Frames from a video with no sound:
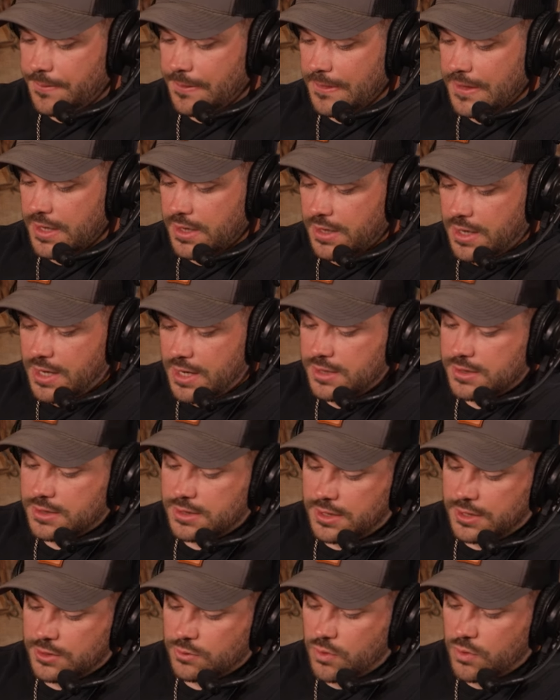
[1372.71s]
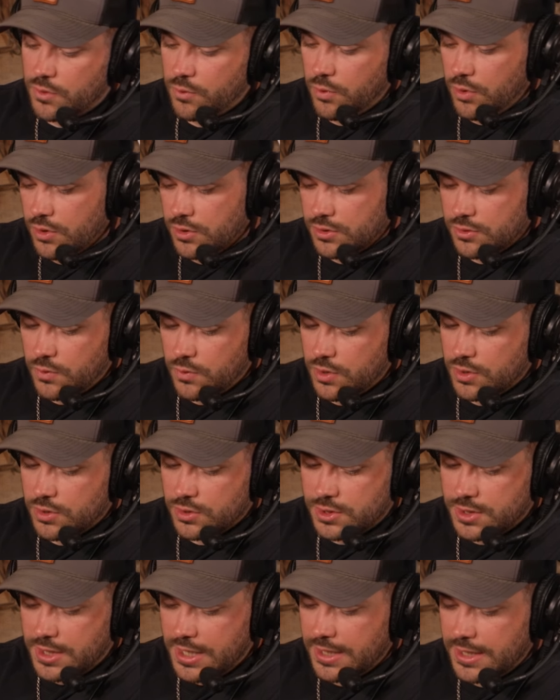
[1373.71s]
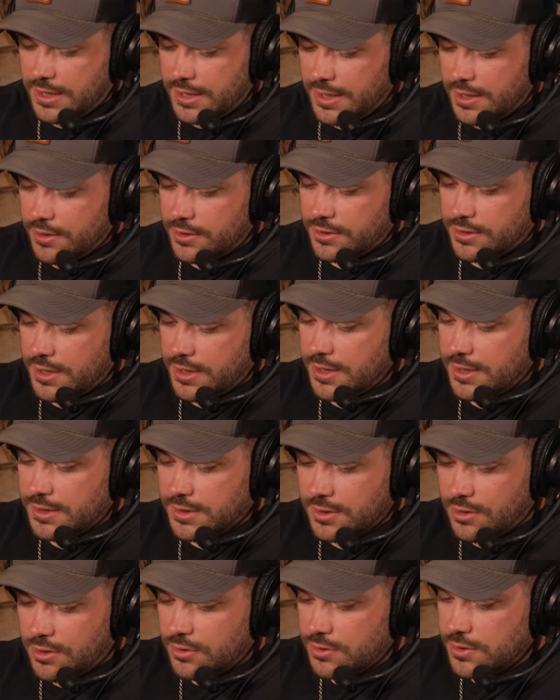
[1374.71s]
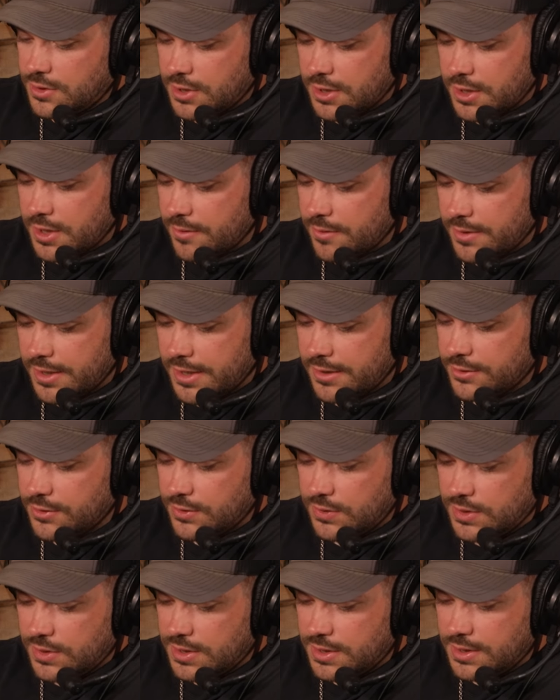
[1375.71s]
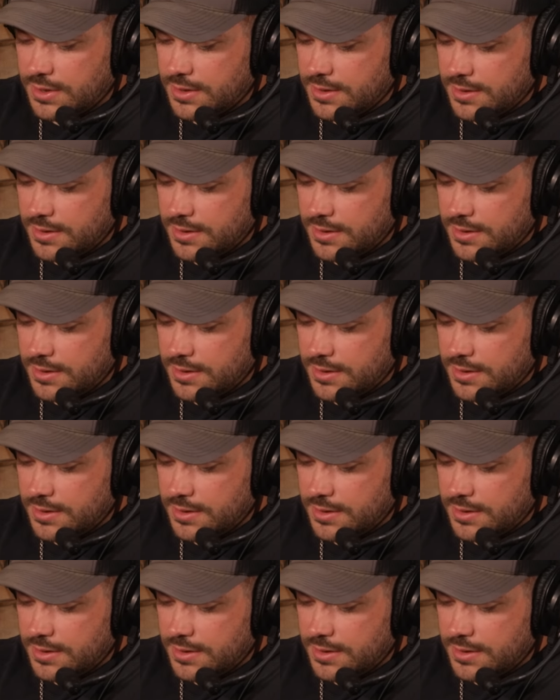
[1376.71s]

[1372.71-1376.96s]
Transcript: that honestly is what we're we're stating here is that this all is going to come down to is it